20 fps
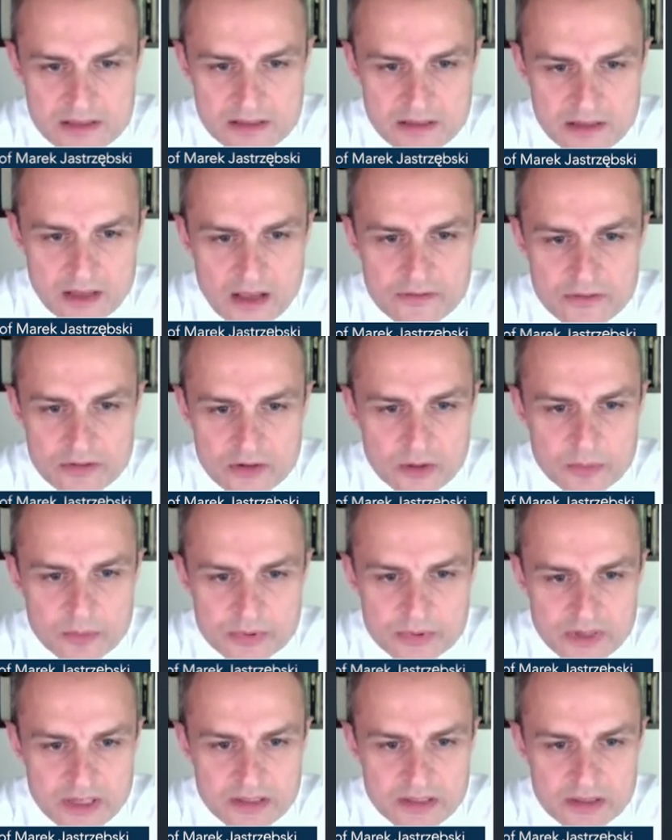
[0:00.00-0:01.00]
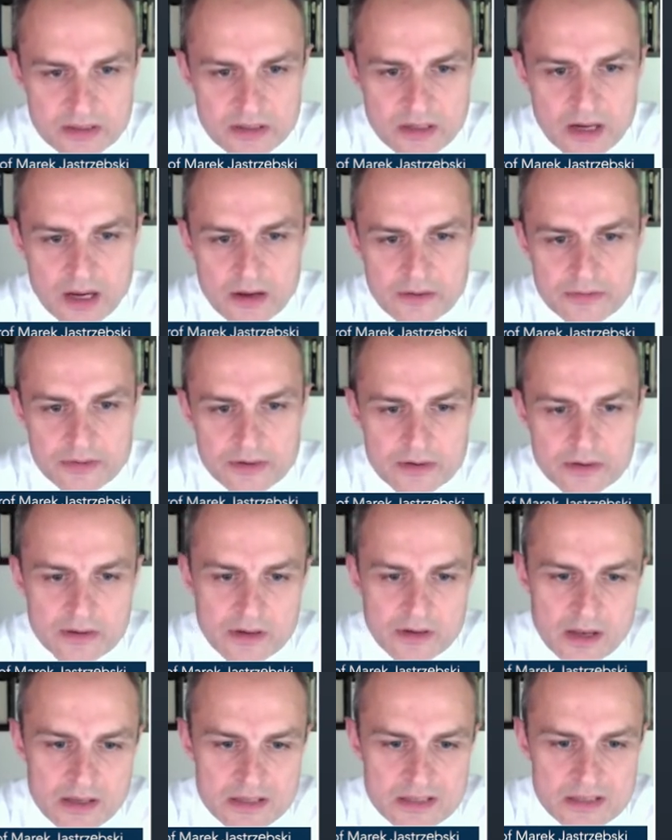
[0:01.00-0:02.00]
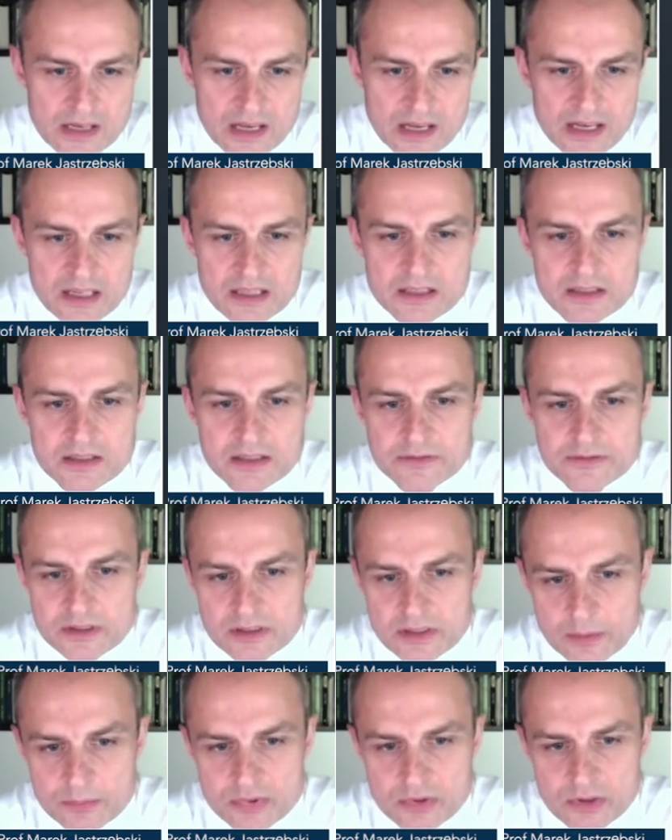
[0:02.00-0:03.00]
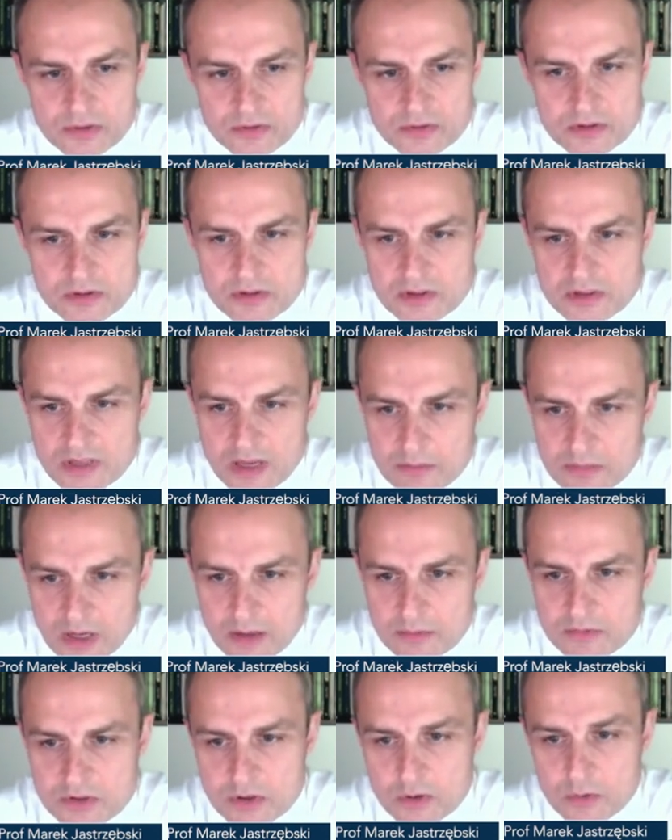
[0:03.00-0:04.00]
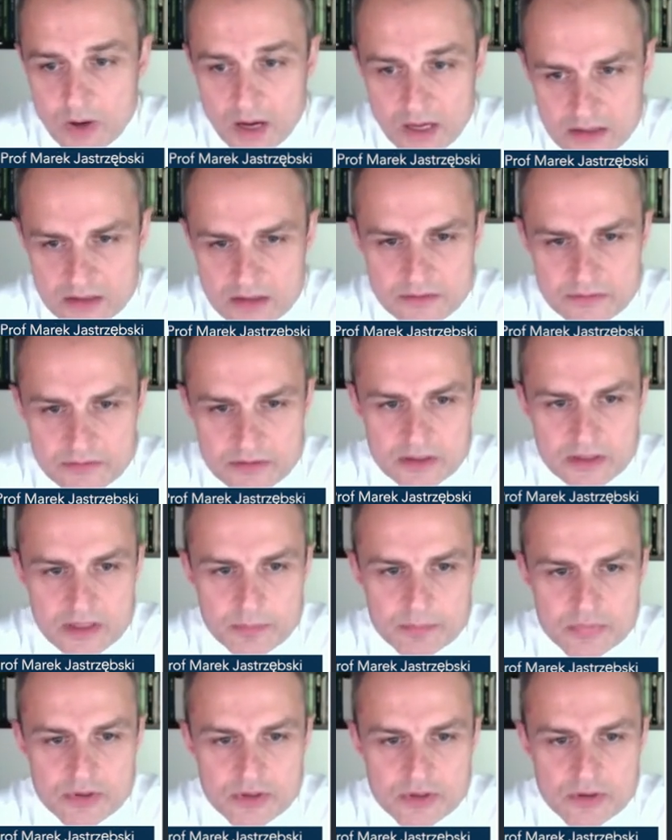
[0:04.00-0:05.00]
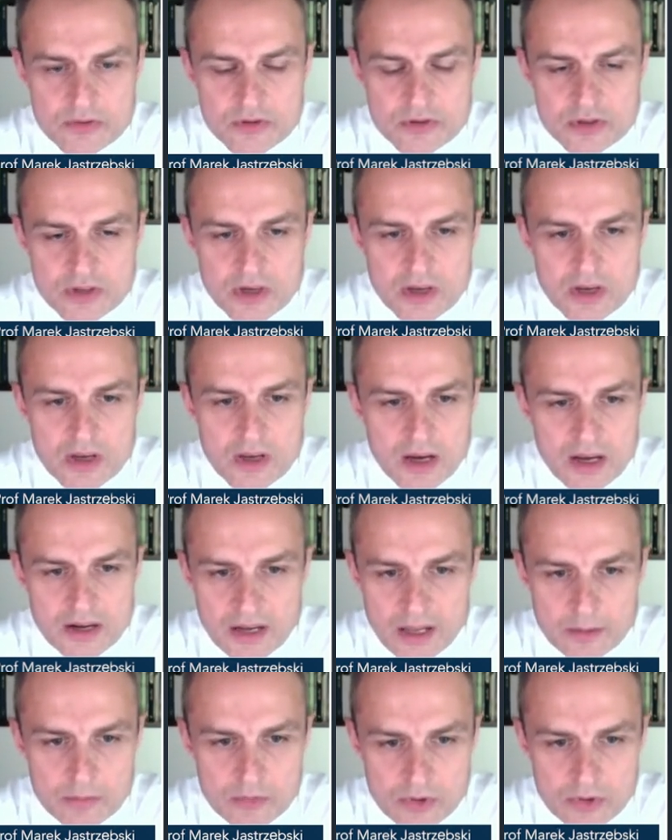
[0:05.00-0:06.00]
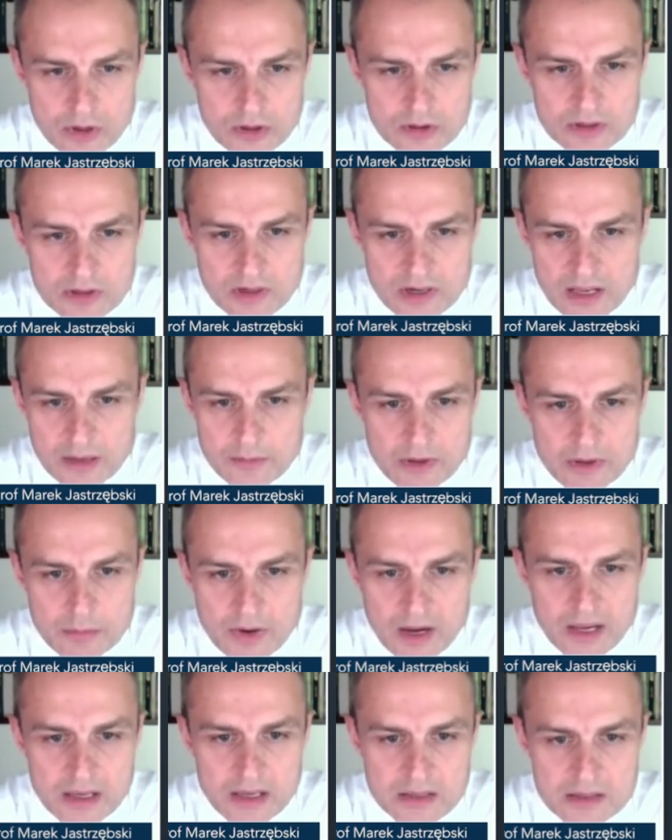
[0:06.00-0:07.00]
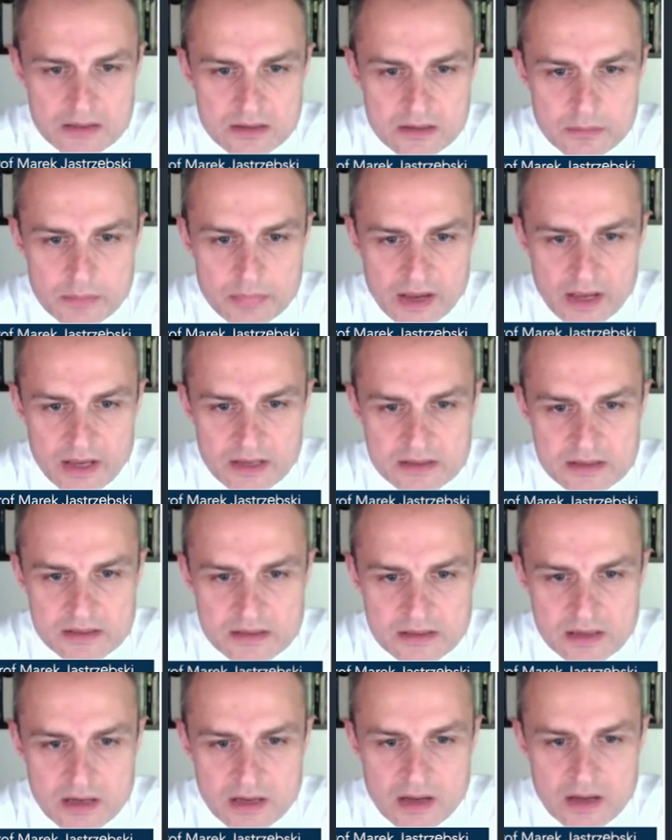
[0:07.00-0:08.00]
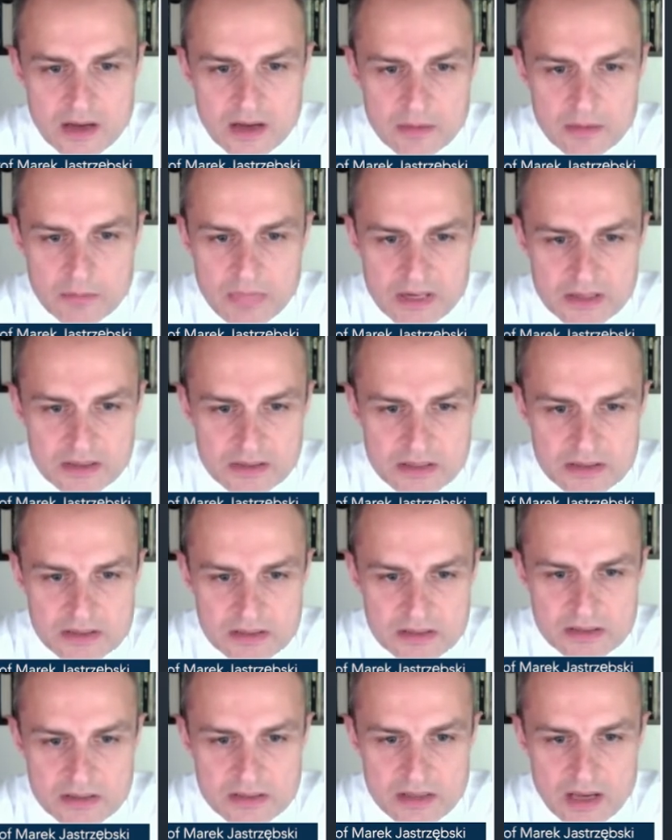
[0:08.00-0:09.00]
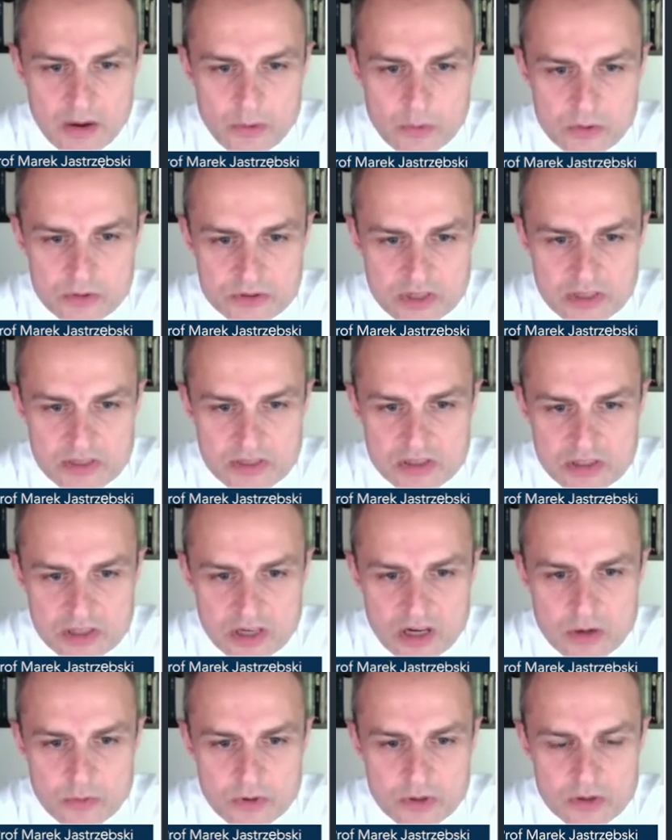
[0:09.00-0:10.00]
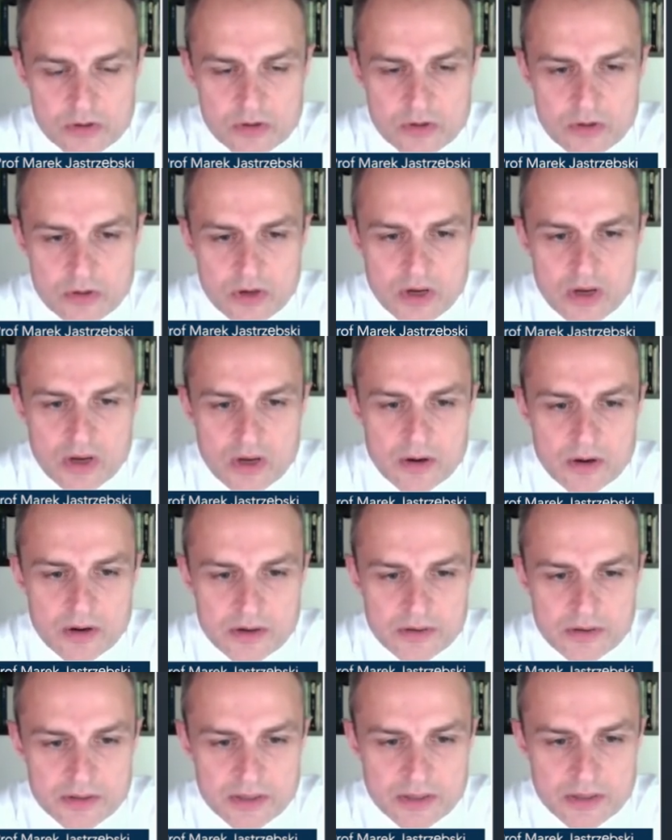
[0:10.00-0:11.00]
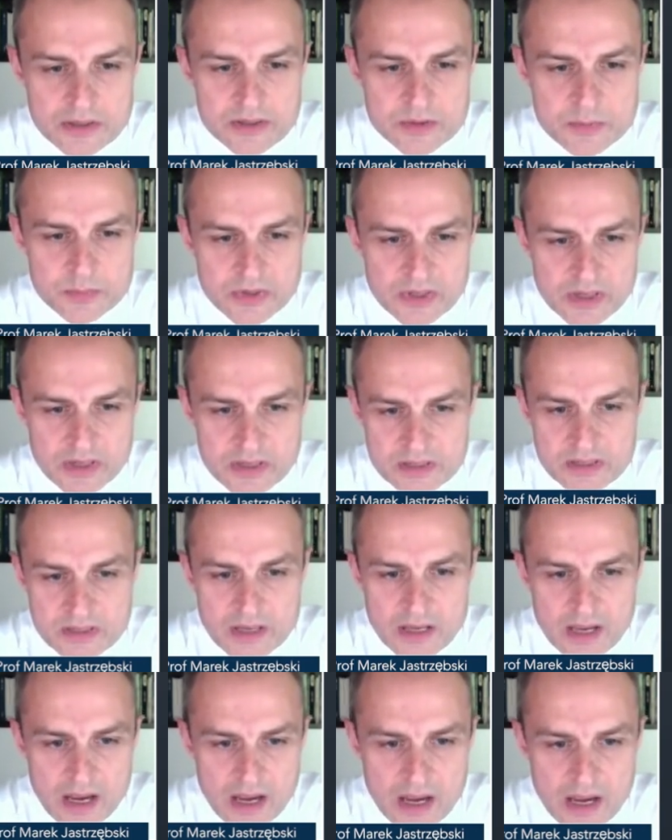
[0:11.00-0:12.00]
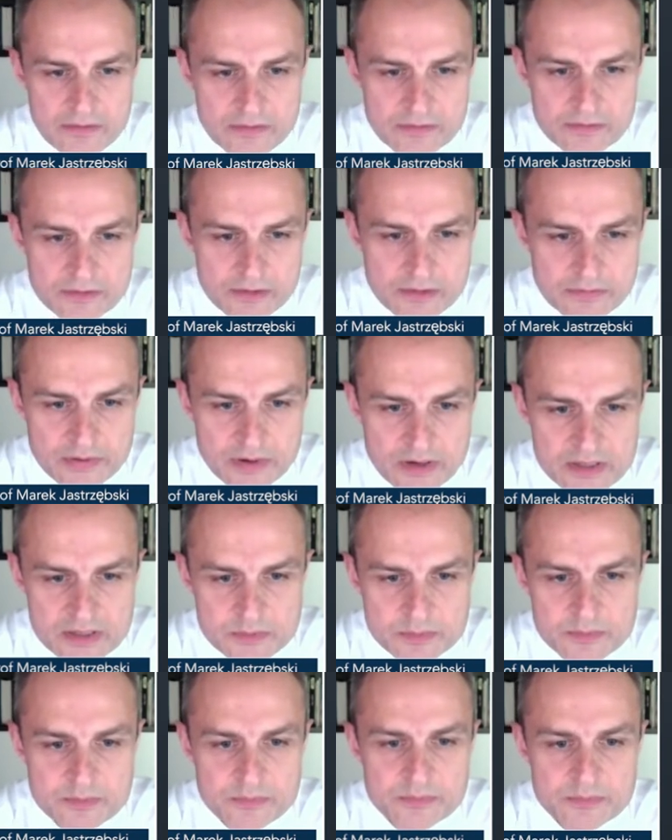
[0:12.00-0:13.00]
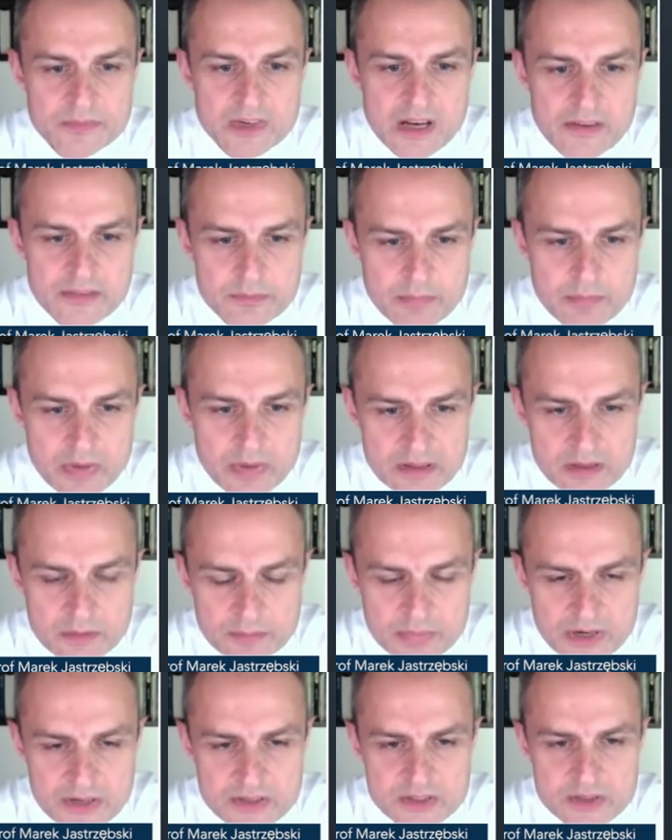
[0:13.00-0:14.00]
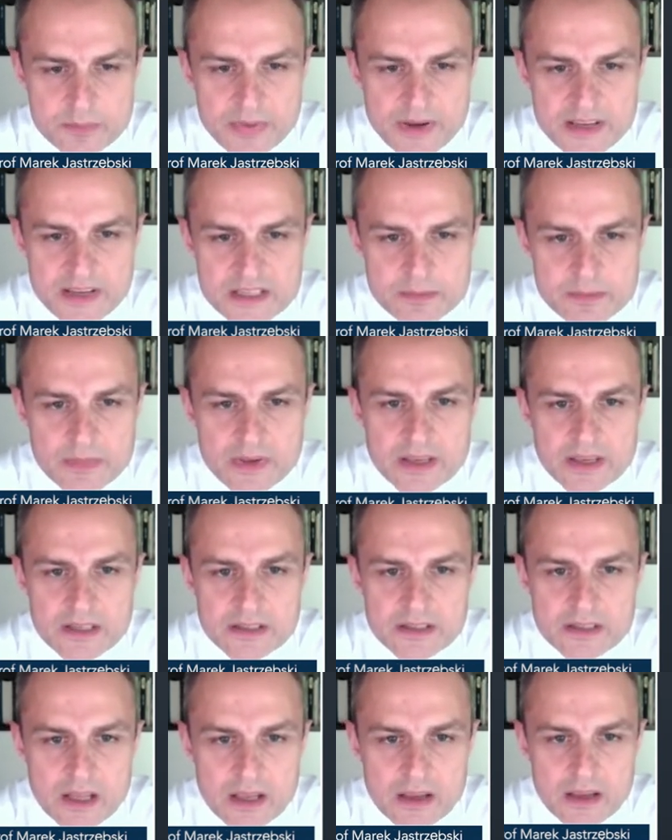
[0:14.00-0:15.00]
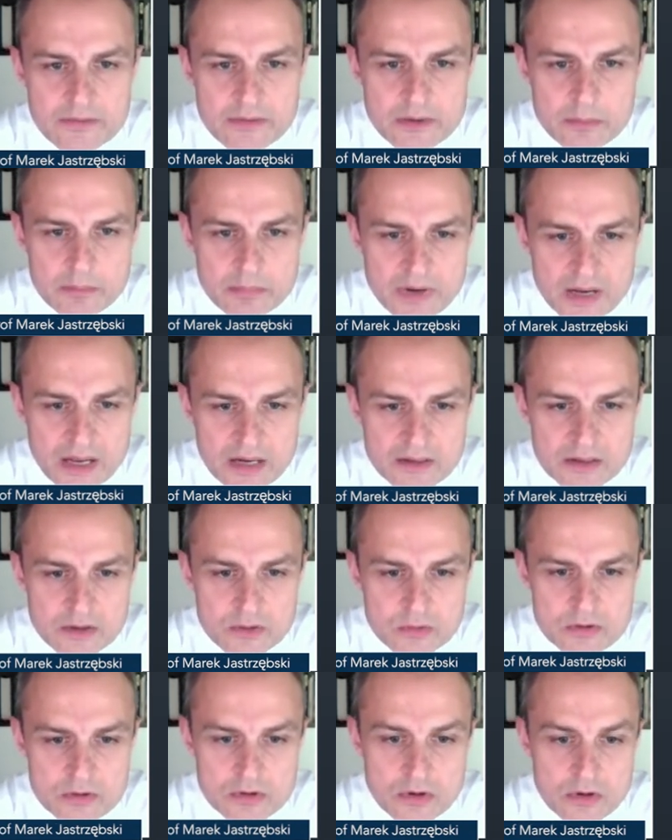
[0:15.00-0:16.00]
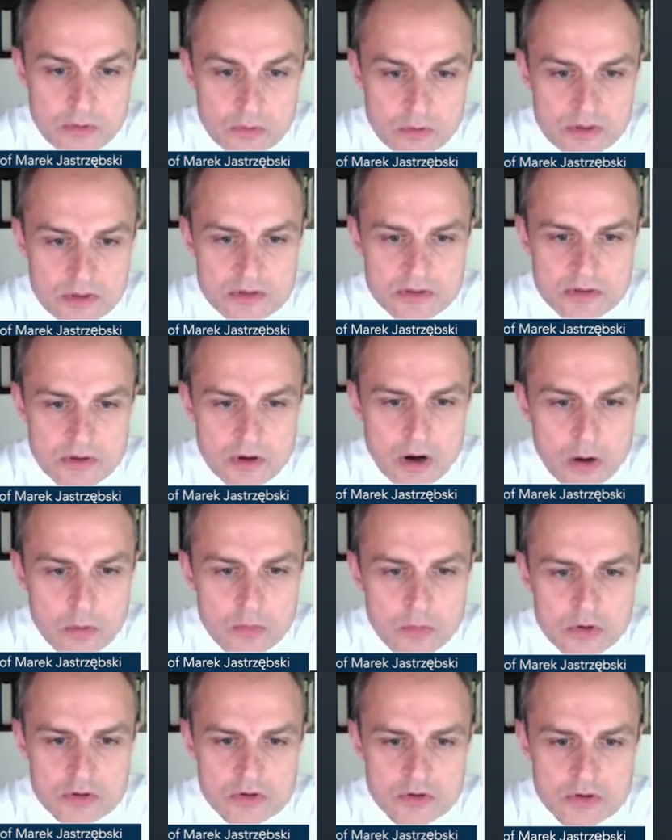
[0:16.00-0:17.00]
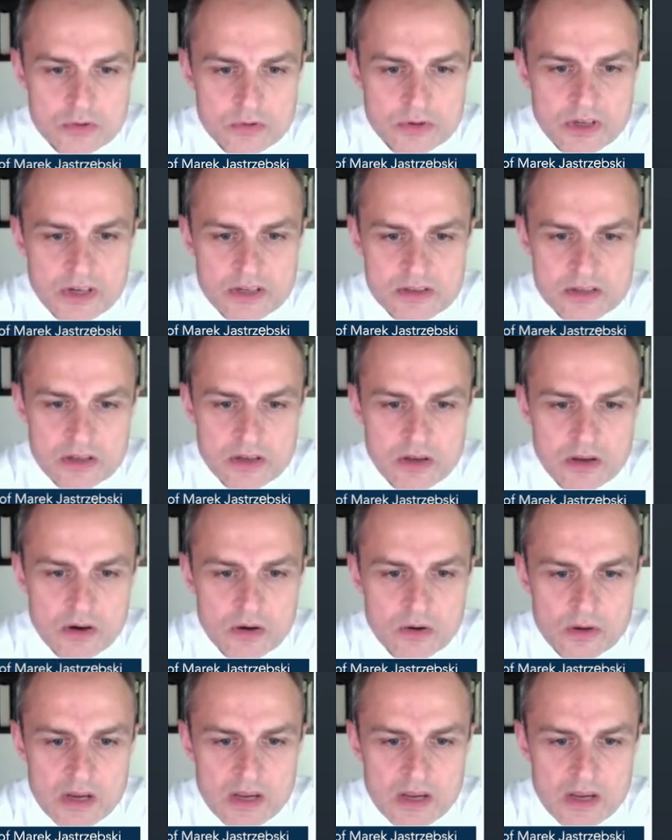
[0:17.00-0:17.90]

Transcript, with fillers: Every operator has a slightly different approach, sometimes quite different approach, and I'm not claiming mine is the best, but this is, I will just share with you the experience that I have, the first left bundle branch pacemaker that I've implanted was always almost two years ago.